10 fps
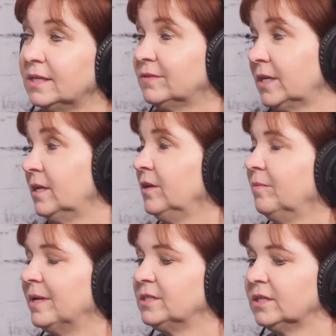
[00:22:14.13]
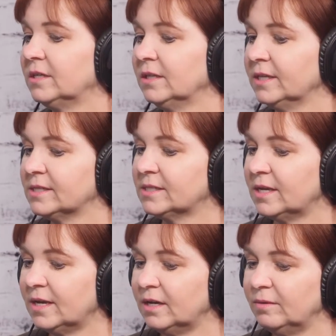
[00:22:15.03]
said, and you mentioned, Liz,
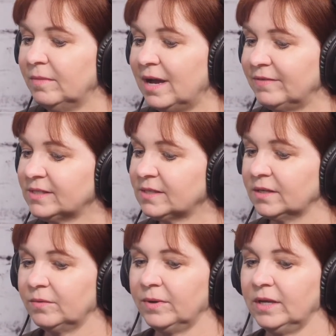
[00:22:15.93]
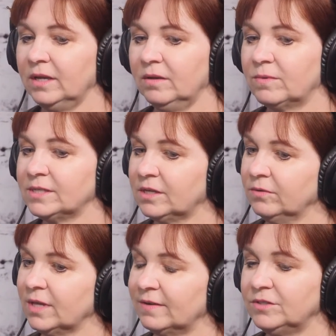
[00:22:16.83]
obviously we rescue a
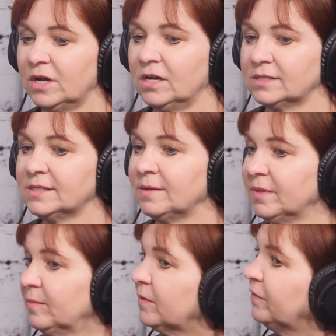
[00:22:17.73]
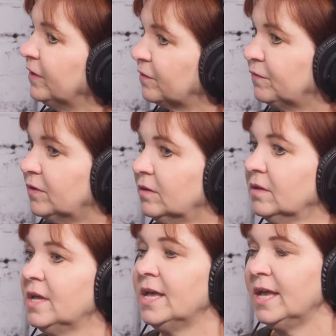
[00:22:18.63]
lot of dogs, and some of them are
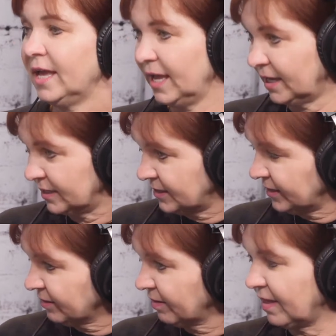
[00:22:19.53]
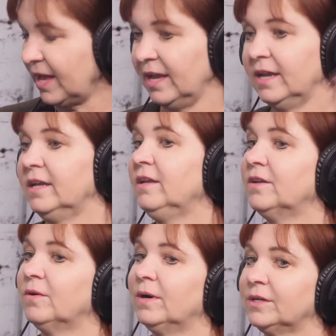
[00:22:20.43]
fearful. And until they,
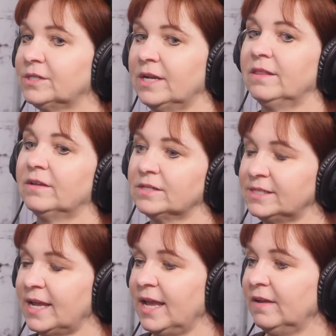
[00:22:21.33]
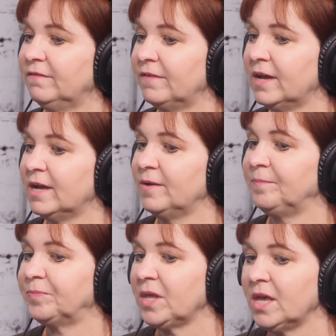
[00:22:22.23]
understand that they're safe,
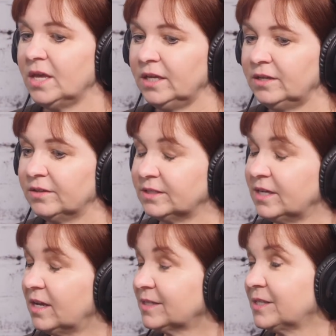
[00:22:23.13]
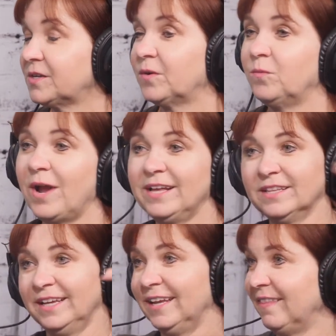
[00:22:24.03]
the dogs that start
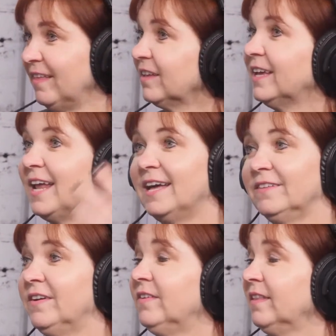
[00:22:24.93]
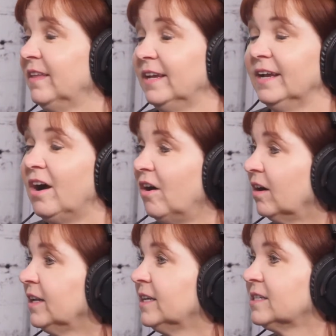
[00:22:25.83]
wailing, and they'll get out of everything, a
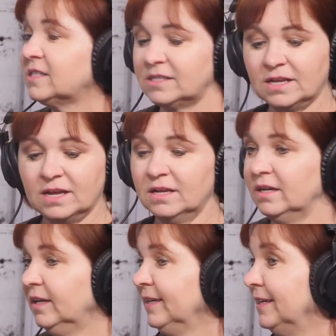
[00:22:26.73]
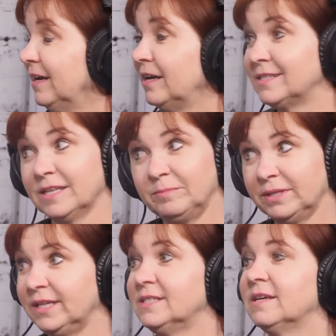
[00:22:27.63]
harness, a slip
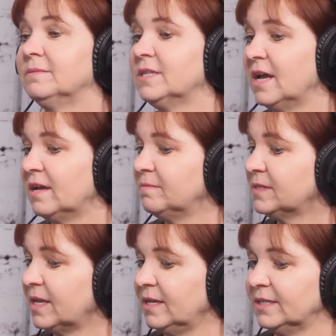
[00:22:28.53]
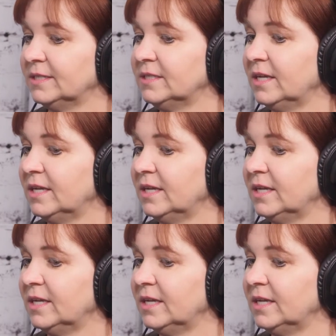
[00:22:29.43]
lead sometimes, and